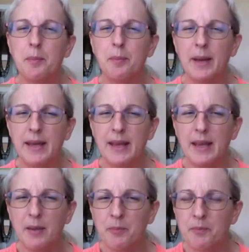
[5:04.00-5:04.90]

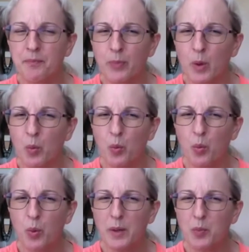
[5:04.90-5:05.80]
Beckie,
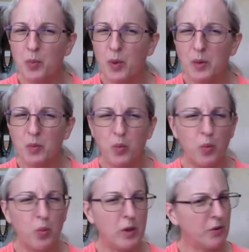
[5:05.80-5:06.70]
what, what
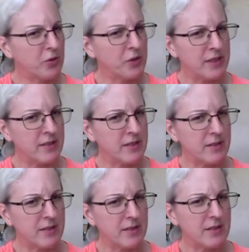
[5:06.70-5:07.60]
wilderness
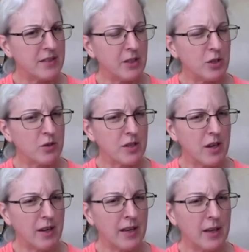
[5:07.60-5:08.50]
is this that you're
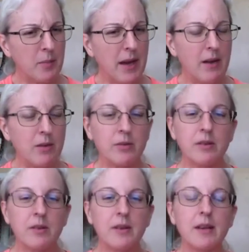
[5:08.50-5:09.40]
talking about?
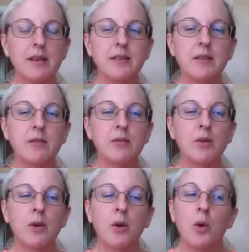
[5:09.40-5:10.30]
I said,
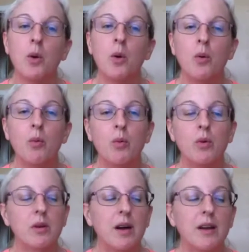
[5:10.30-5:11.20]

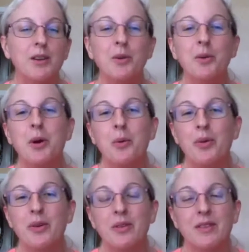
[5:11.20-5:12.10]
well, God, you know
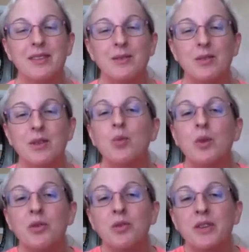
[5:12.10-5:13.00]
the, the, the
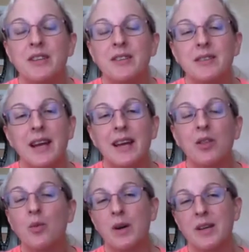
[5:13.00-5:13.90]
wilderness like
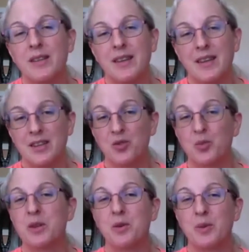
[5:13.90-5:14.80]
the one that
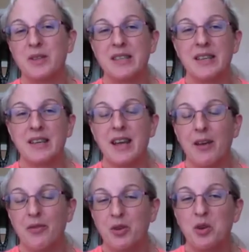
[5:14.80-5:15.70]
Israel was in
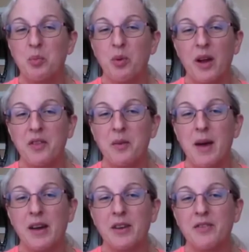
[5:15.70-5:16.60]
after you brought them
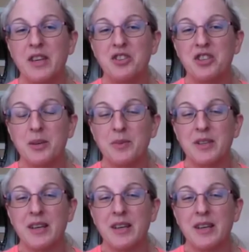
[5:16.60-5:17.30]
out of Egypt.